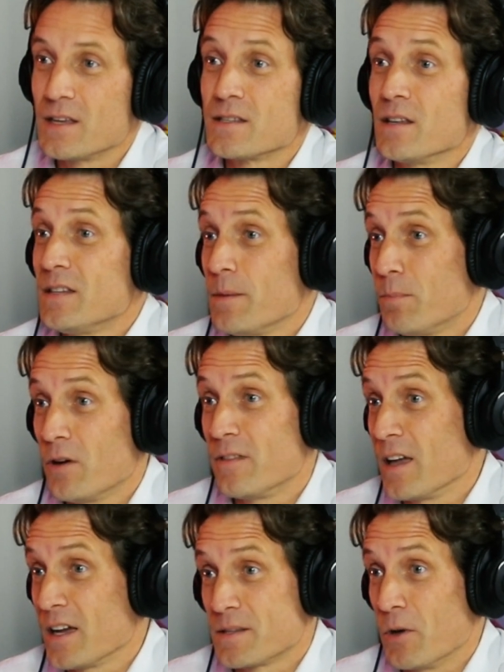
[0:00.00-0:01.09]
is the tip of
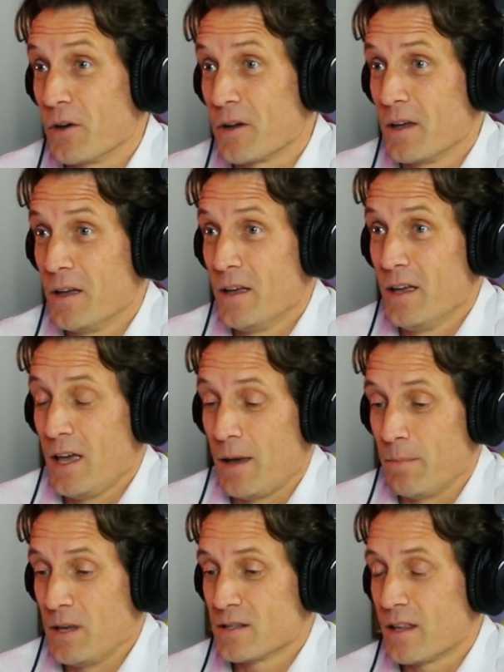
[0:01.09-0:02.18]
the iceberg. It
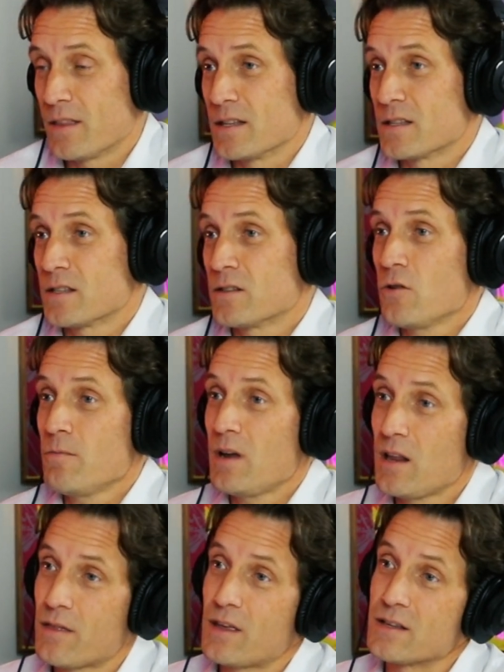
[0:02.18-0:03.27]
means that there's so many
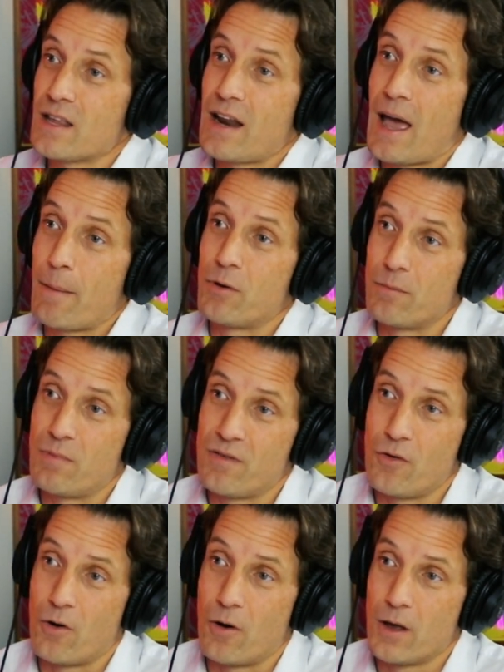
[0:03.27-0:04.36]
things that happened
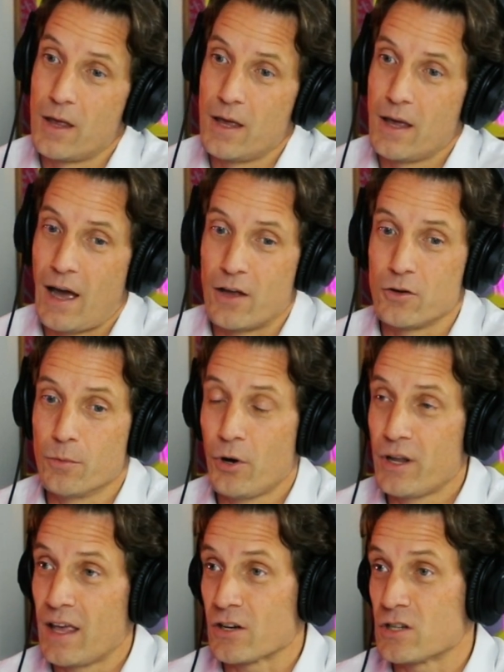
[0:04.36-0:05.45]
before, and your
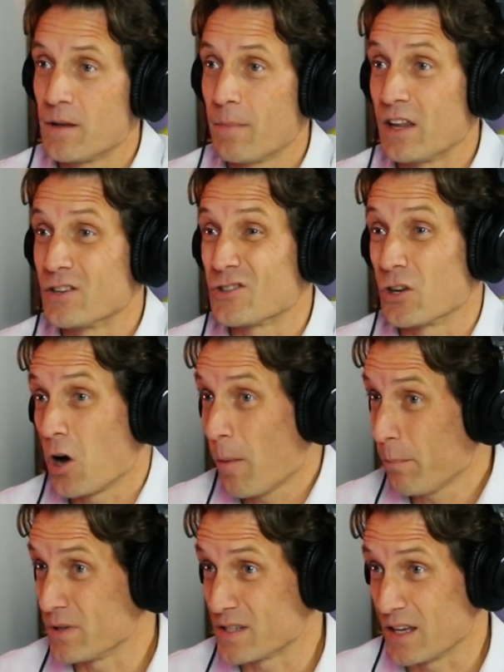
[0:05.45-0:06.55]
body actually managed to
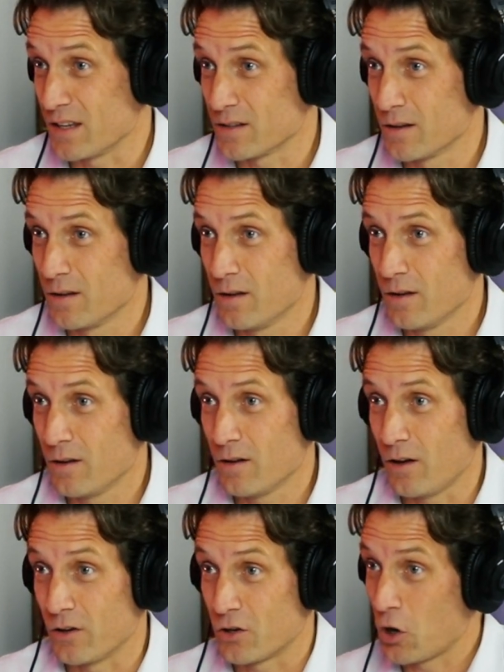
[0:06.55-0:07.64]
compensate
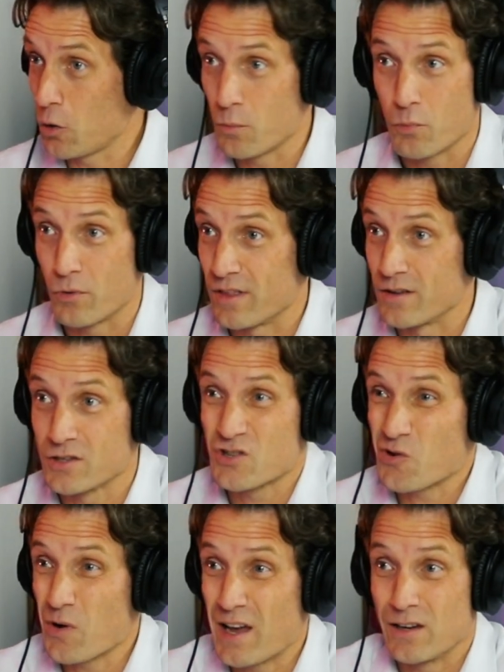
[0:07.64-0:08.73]
and cope with
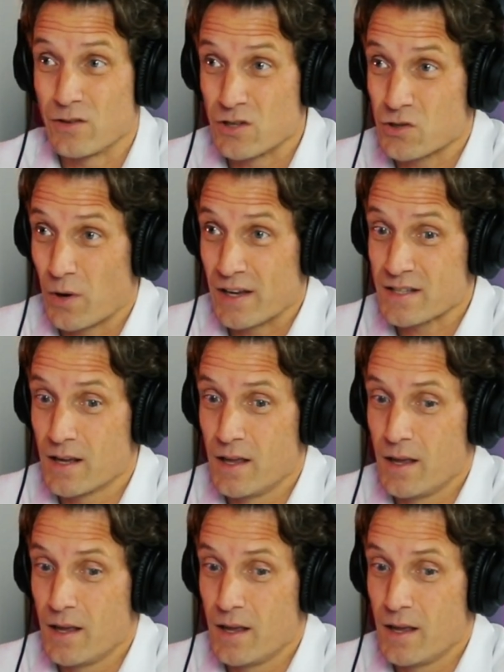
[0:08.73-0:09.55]
strain and stress.